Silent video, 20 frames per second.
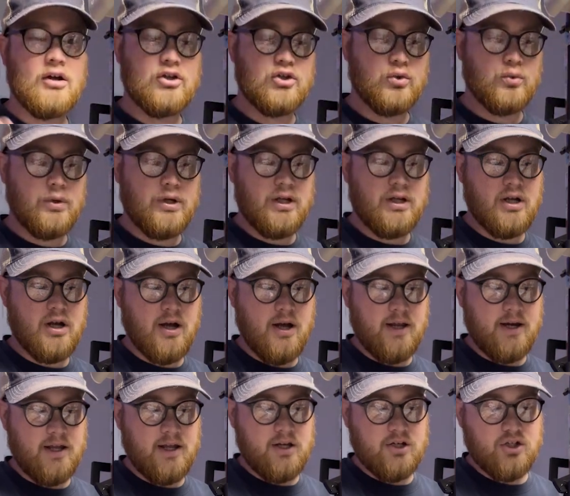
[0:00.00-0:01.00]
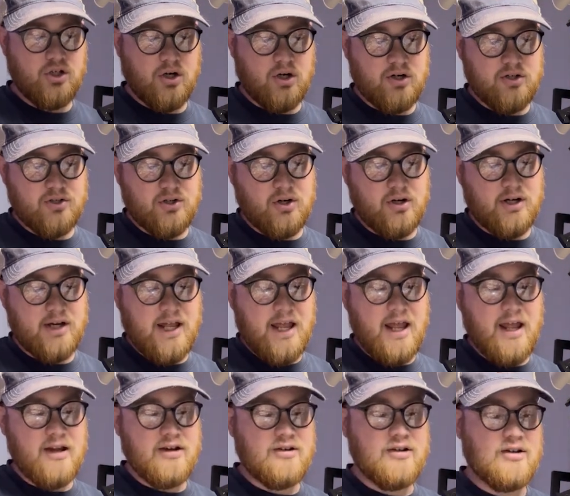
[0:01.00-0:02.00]
we got a Charizard
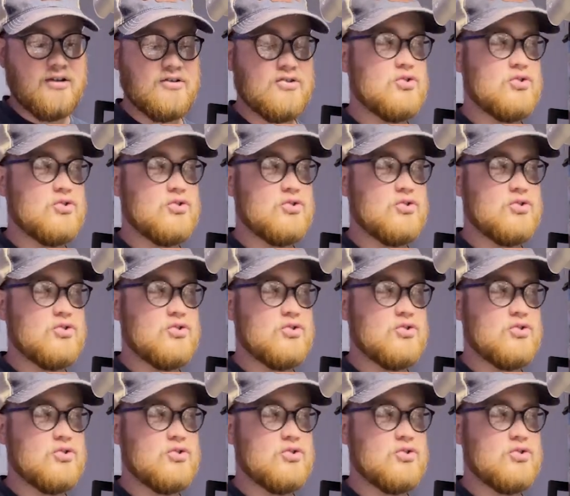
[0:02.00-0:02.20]
and a